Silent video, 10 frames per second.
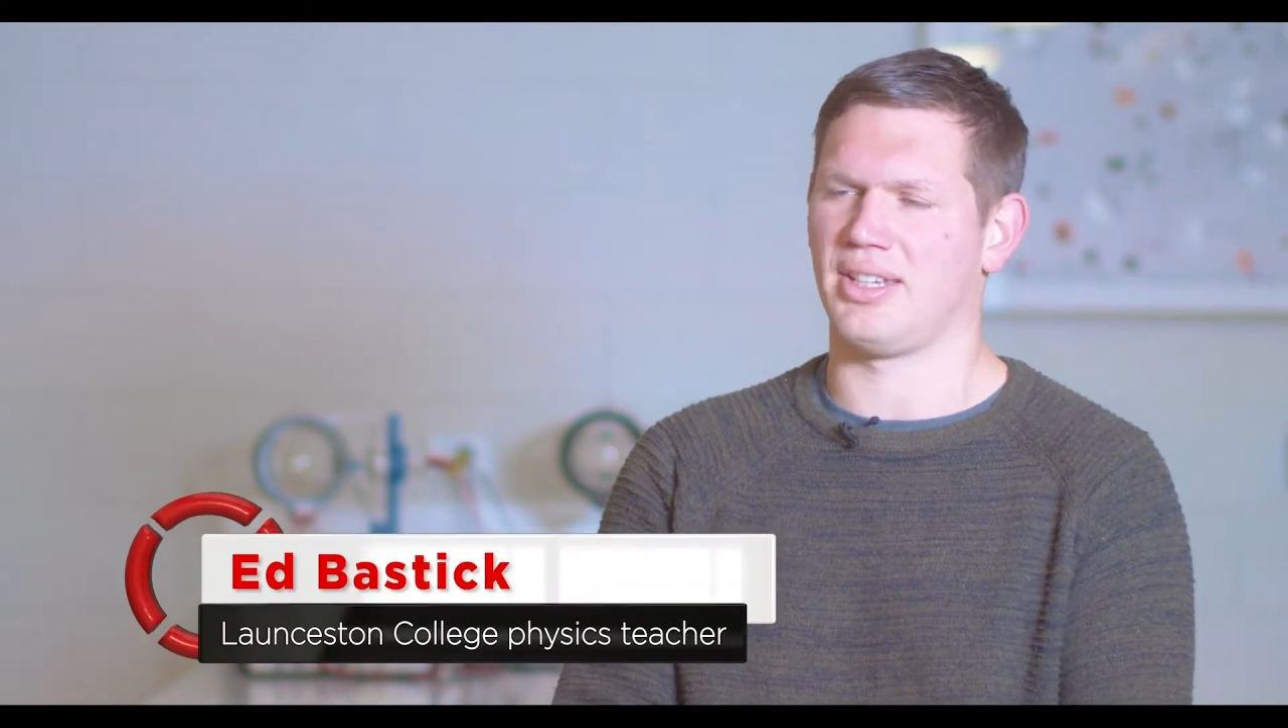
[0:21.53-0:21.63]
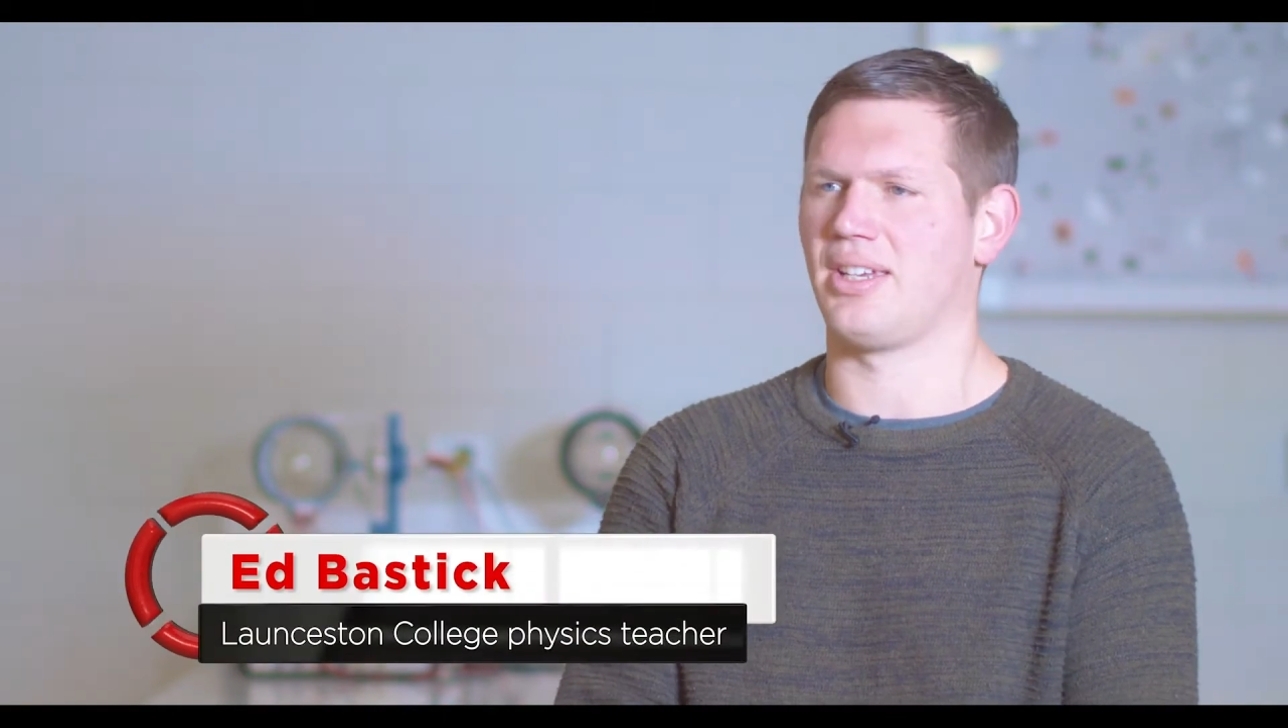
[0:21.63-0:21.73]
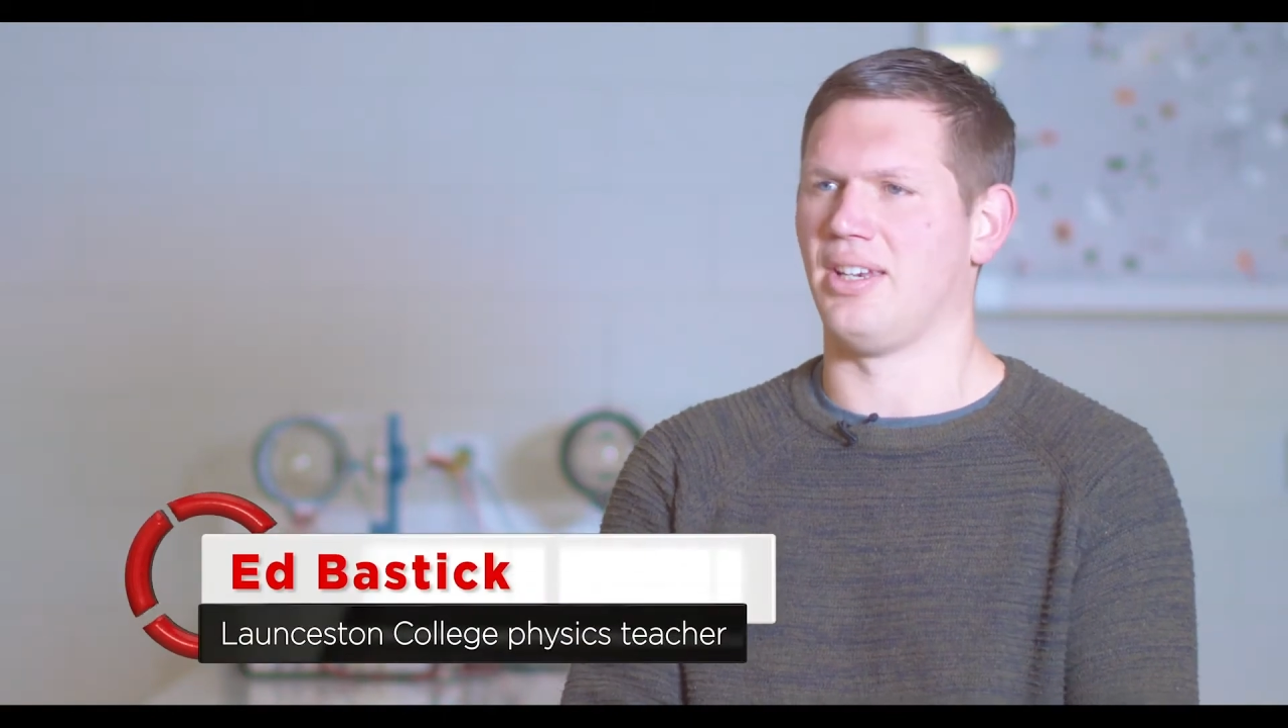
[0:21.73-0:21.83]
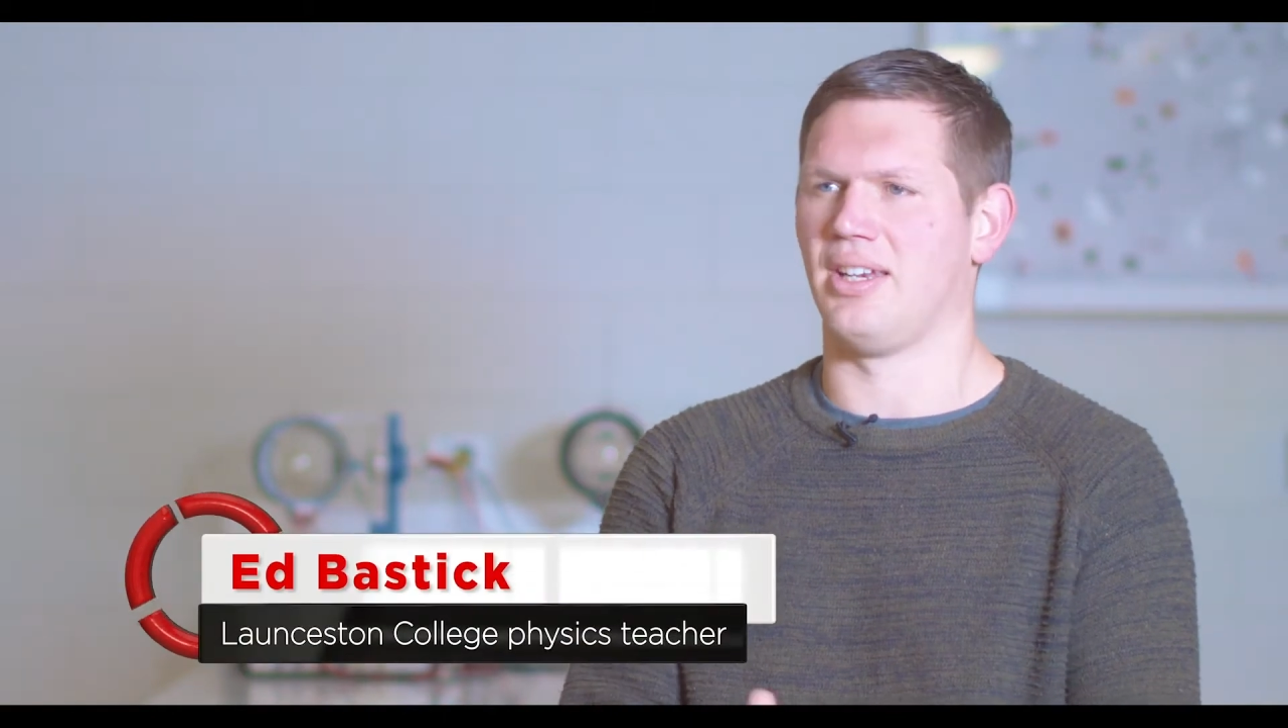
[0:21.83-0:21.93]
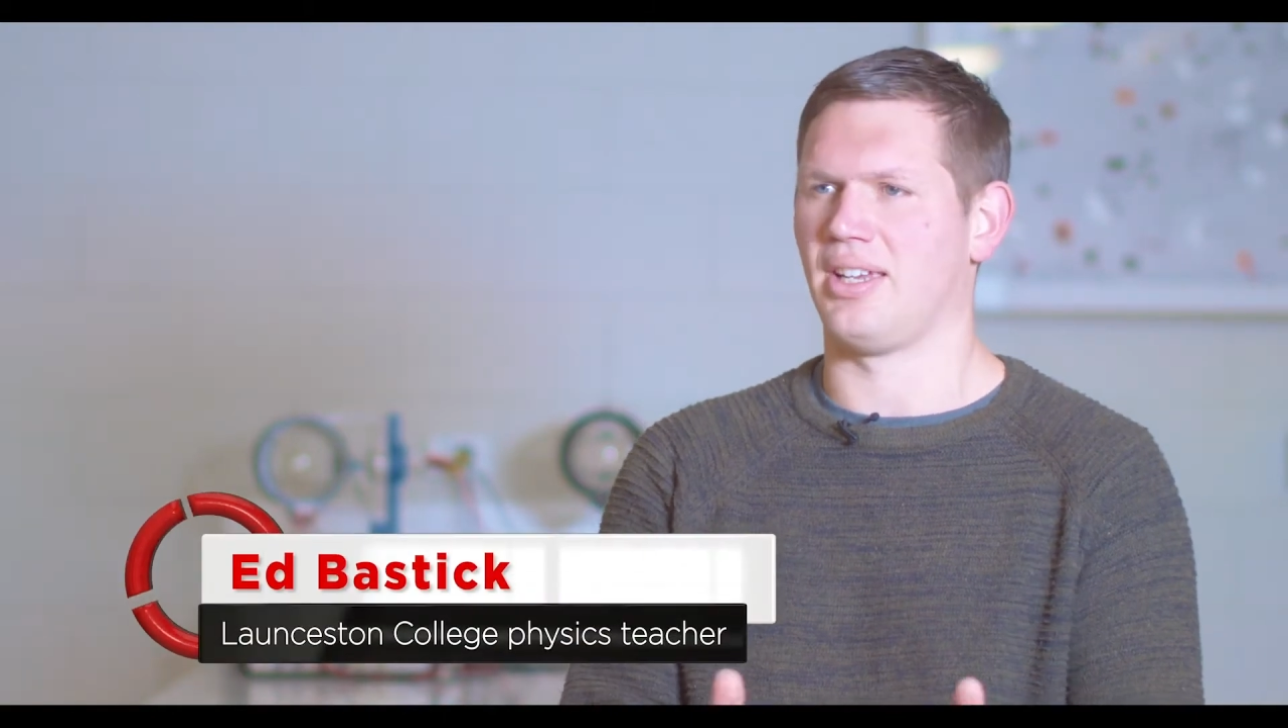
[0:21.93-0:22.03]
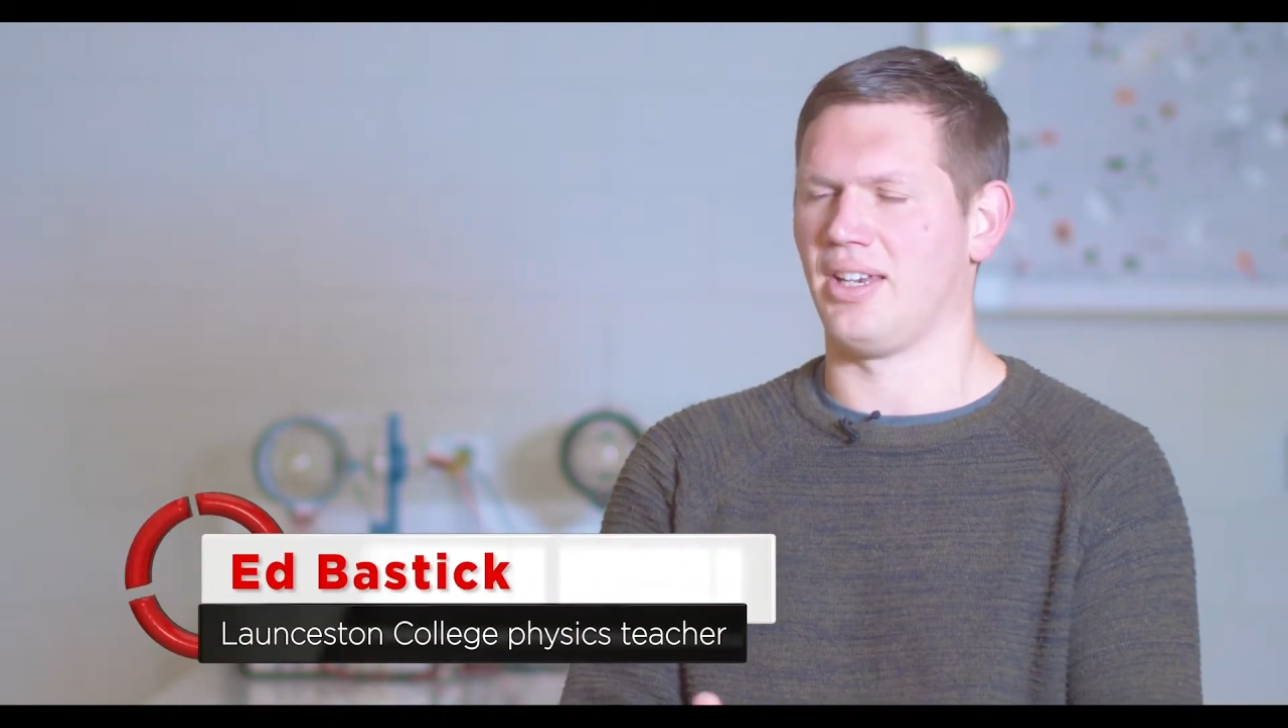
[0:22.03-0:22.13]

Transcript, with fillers: that kinetic